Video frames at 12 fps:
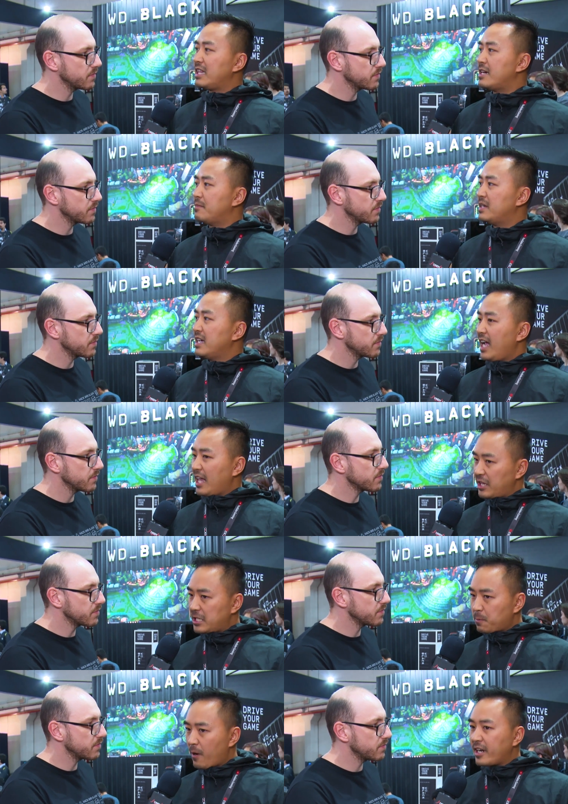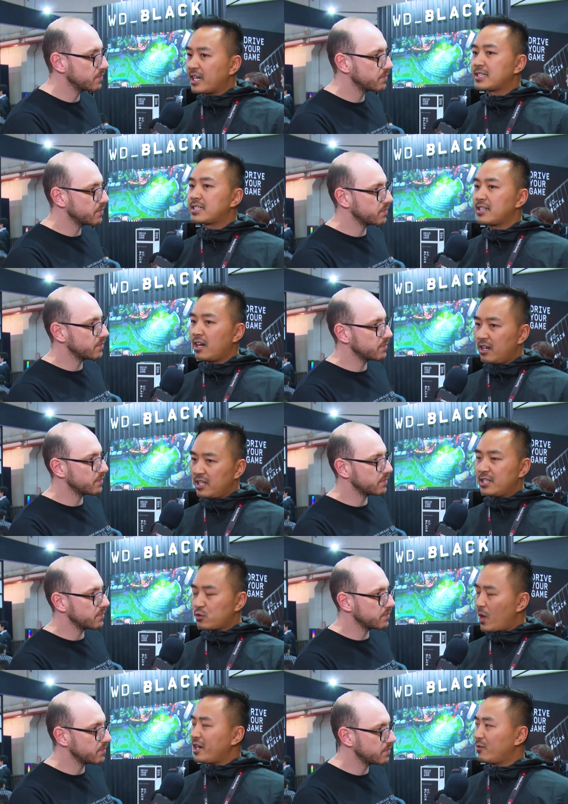Speaker 1: them. And these products
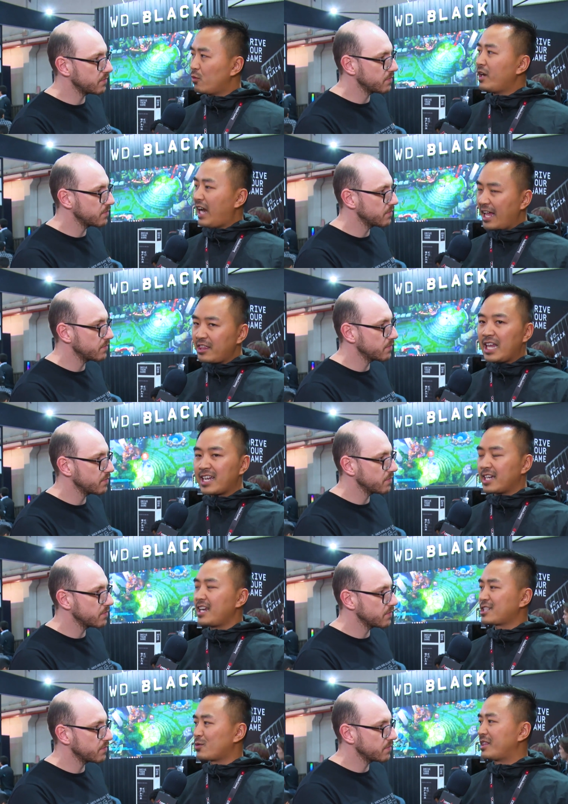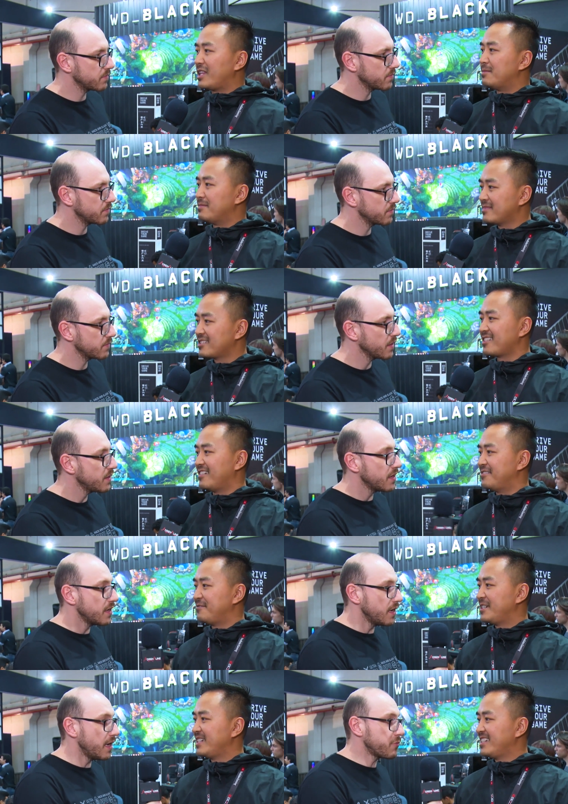is what, what I think connects with them, so.
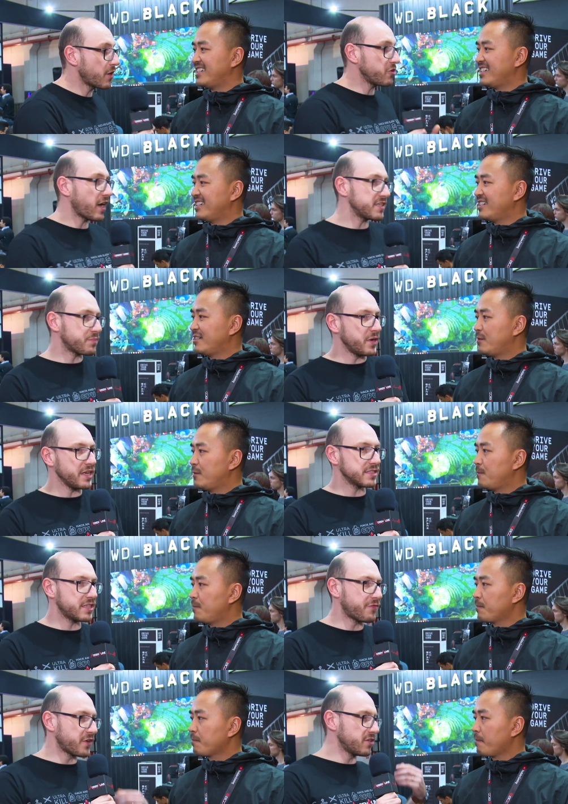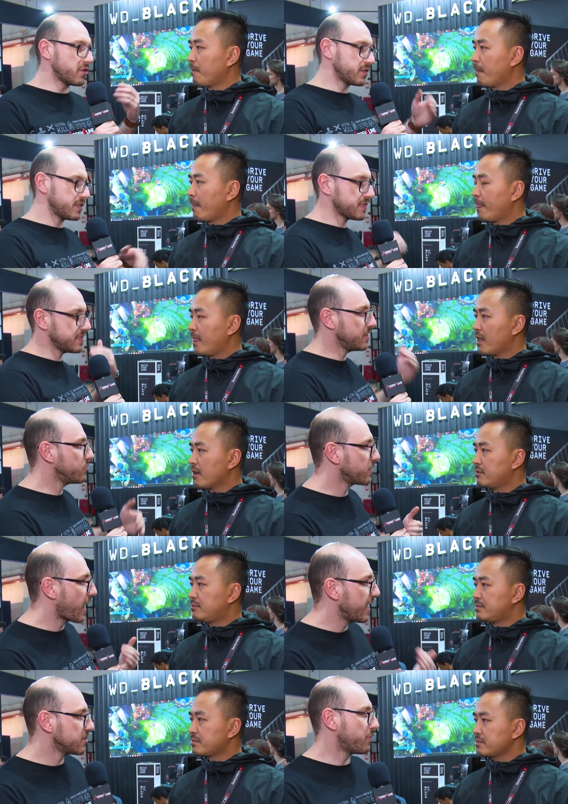
Speaker 2: And what do you guys bring different on this new
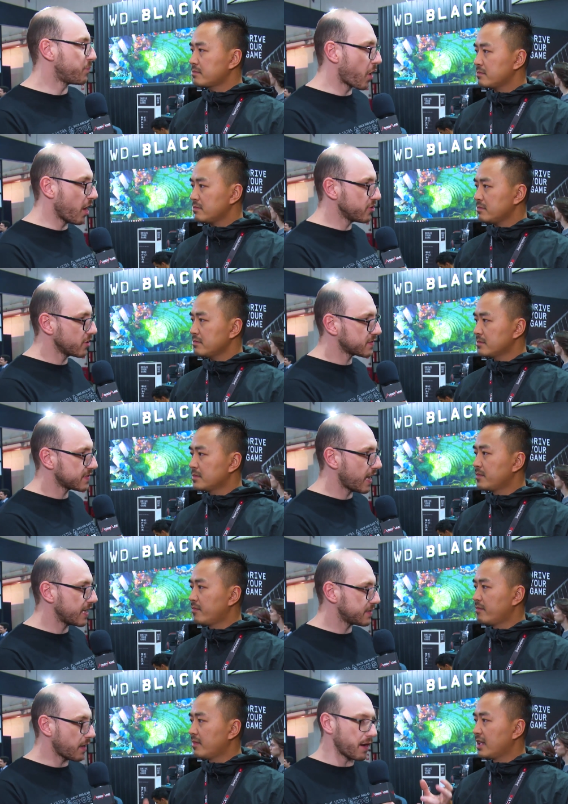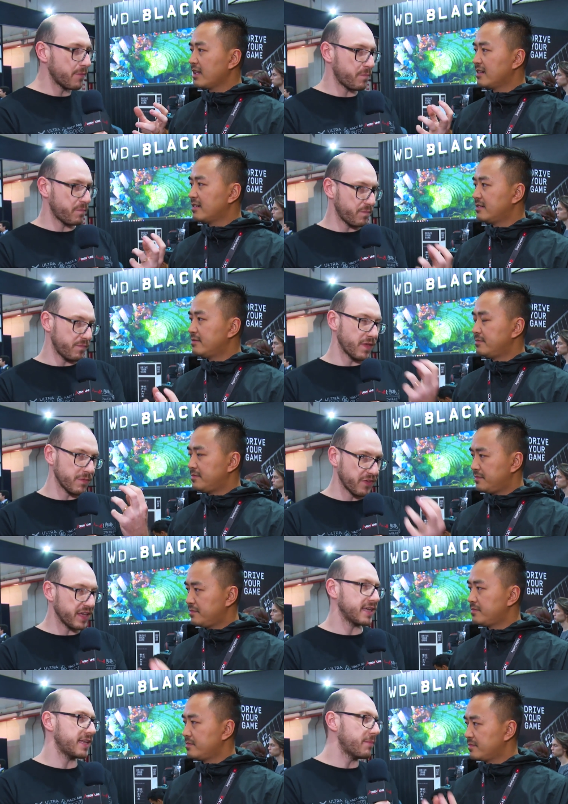line of products that are
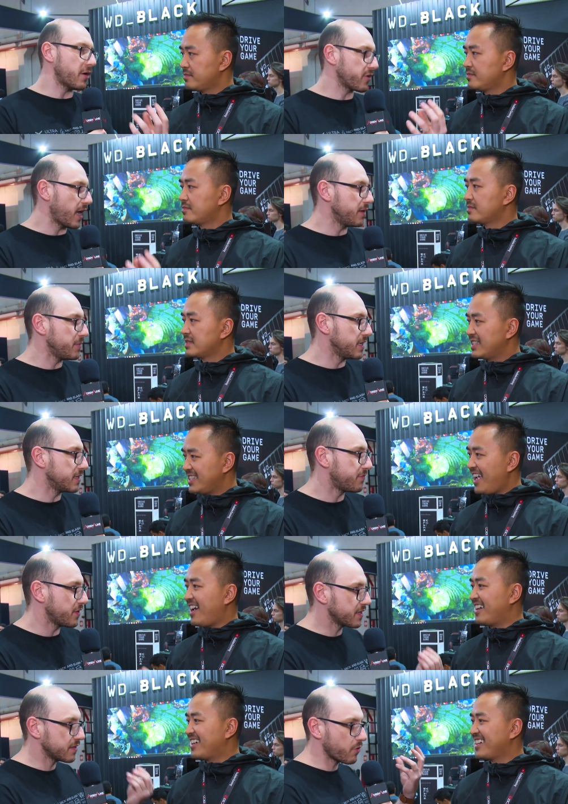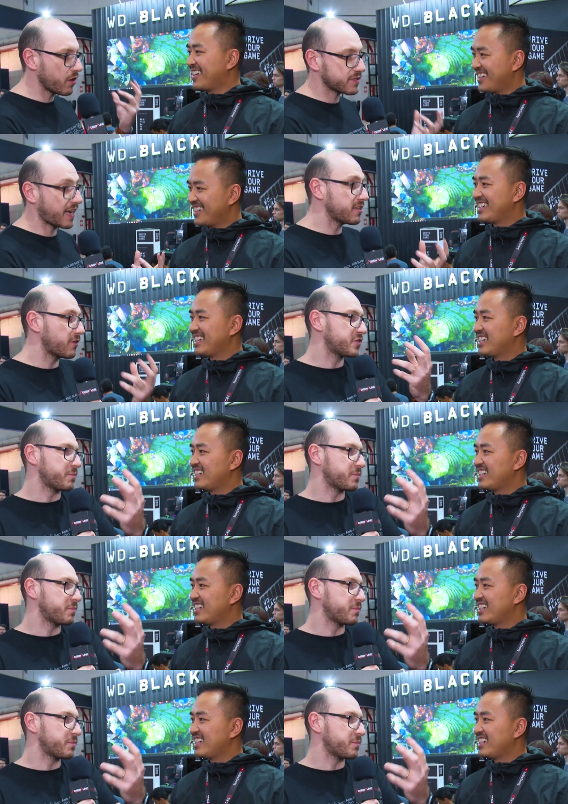thinking about gaming? Yeah. Think, what kind of